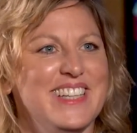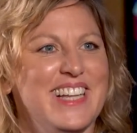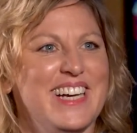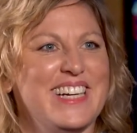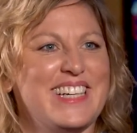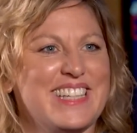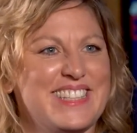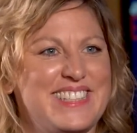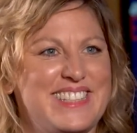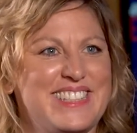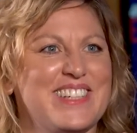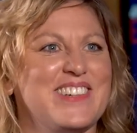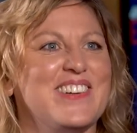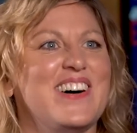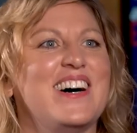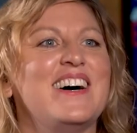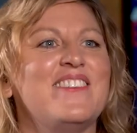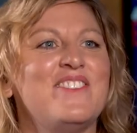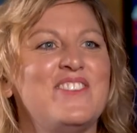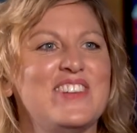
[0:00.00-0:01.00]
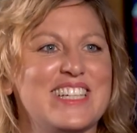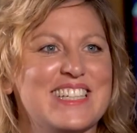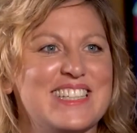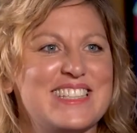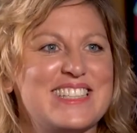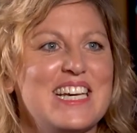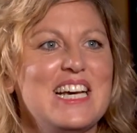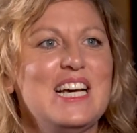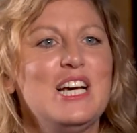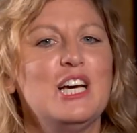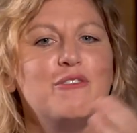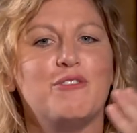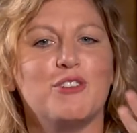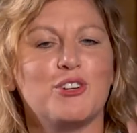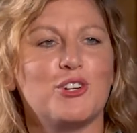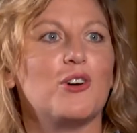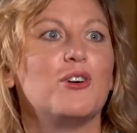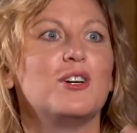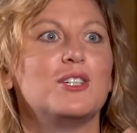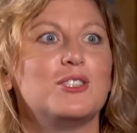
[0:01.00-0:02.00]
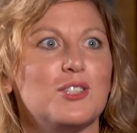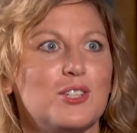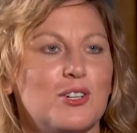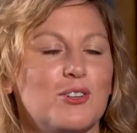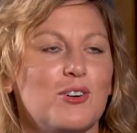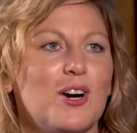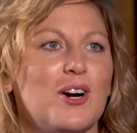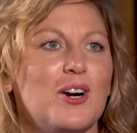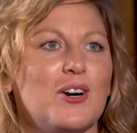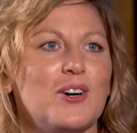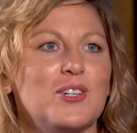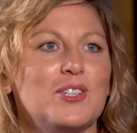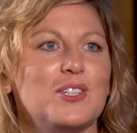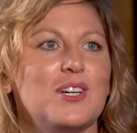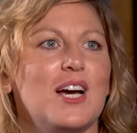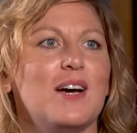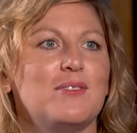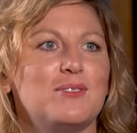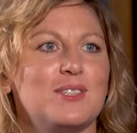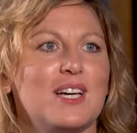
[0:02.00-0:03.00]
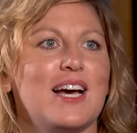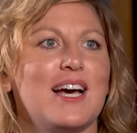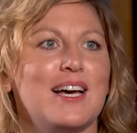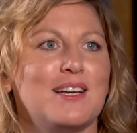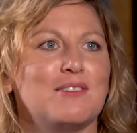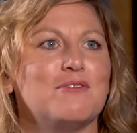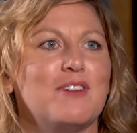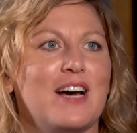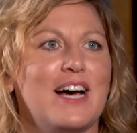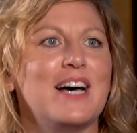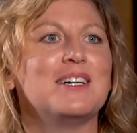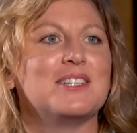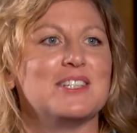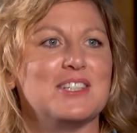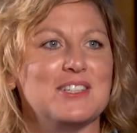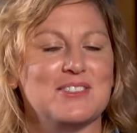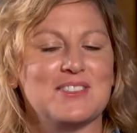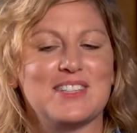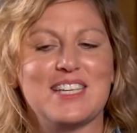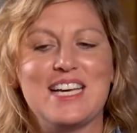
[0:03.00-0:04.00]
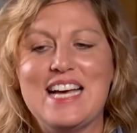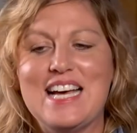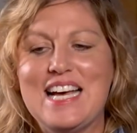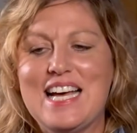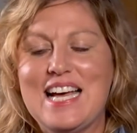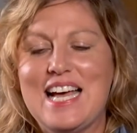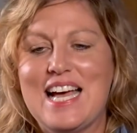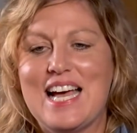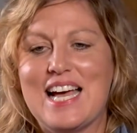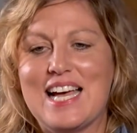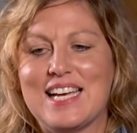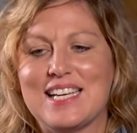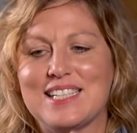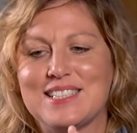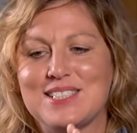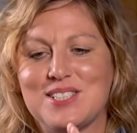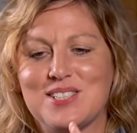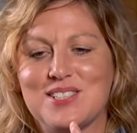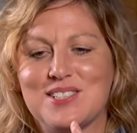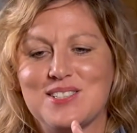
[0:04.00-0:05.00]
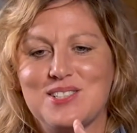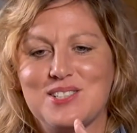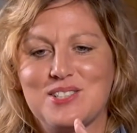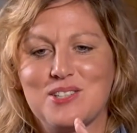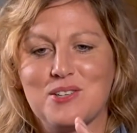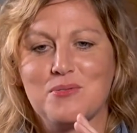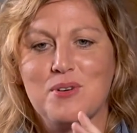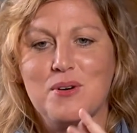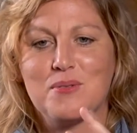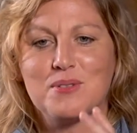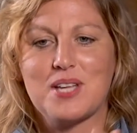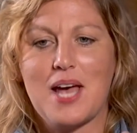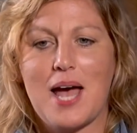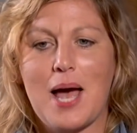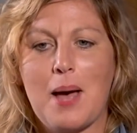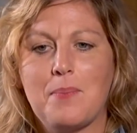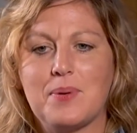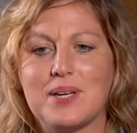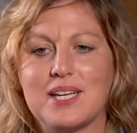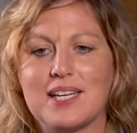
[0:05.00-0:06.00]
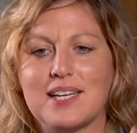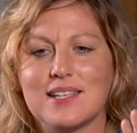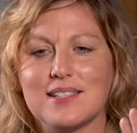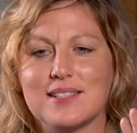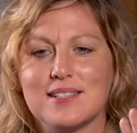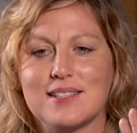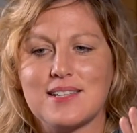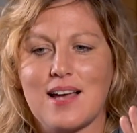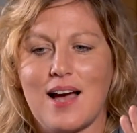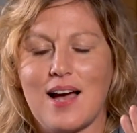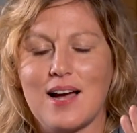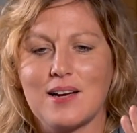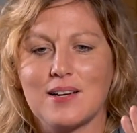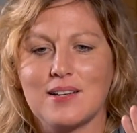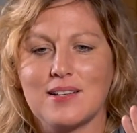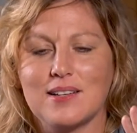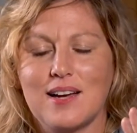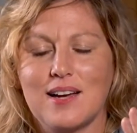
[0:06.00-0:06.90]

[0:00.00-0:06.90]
It's so obvious. If you're going to grow, you have to add value. And so what was happening is I